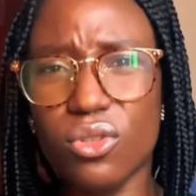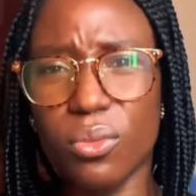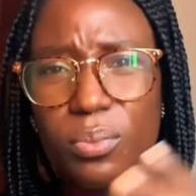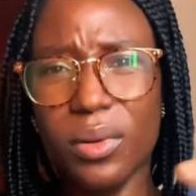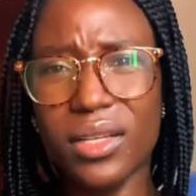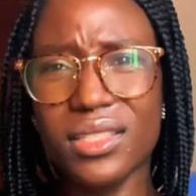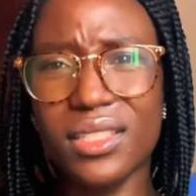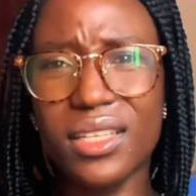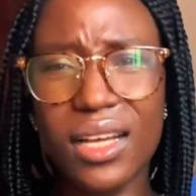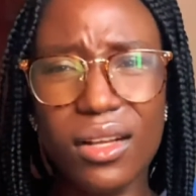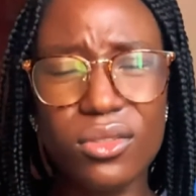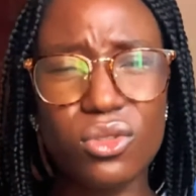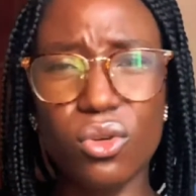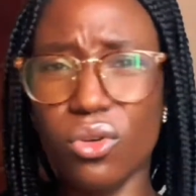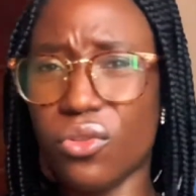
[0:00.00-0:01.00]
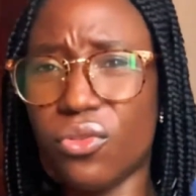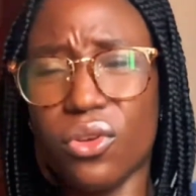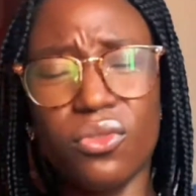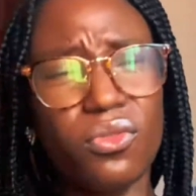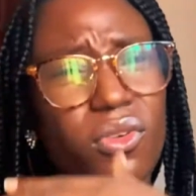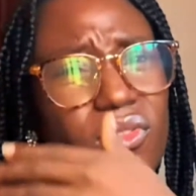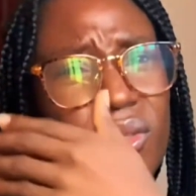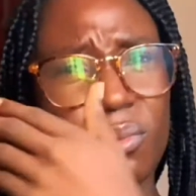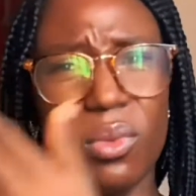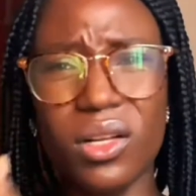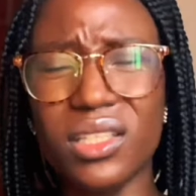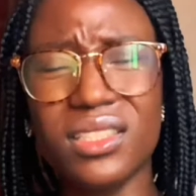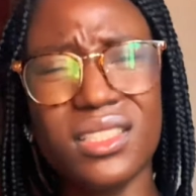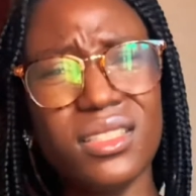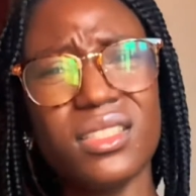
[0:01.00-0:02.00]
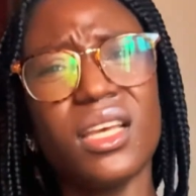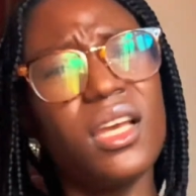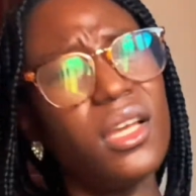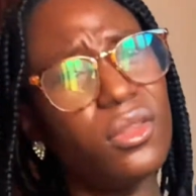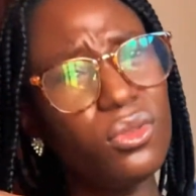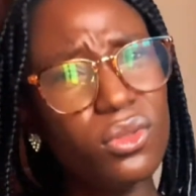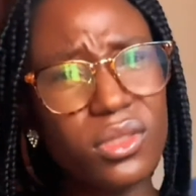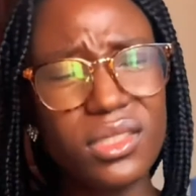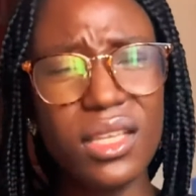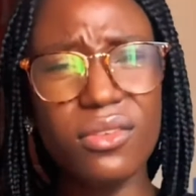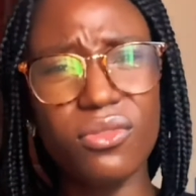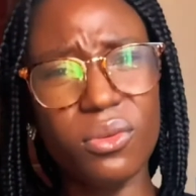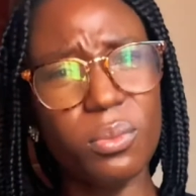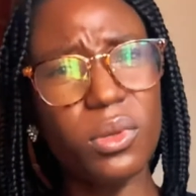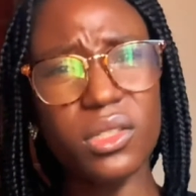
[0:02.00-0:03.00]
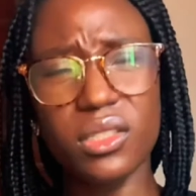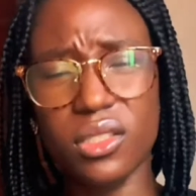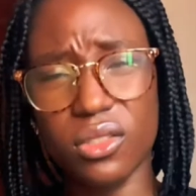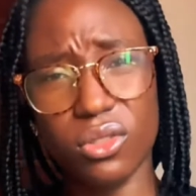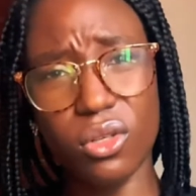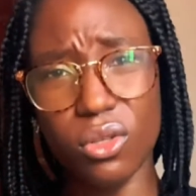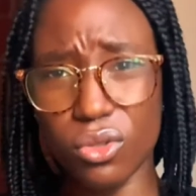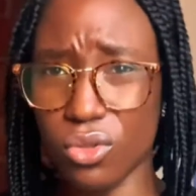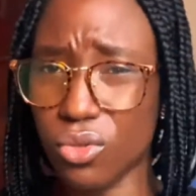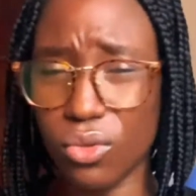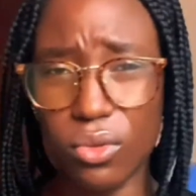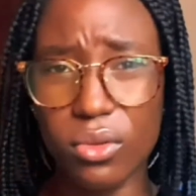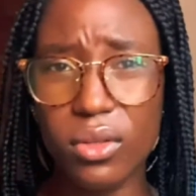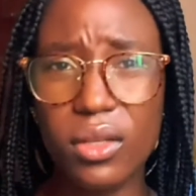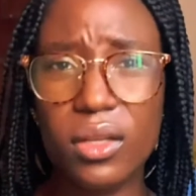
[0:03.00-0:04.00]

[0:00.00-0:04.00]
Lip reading: your practicals, or if you're involved in politics, note time for politics also.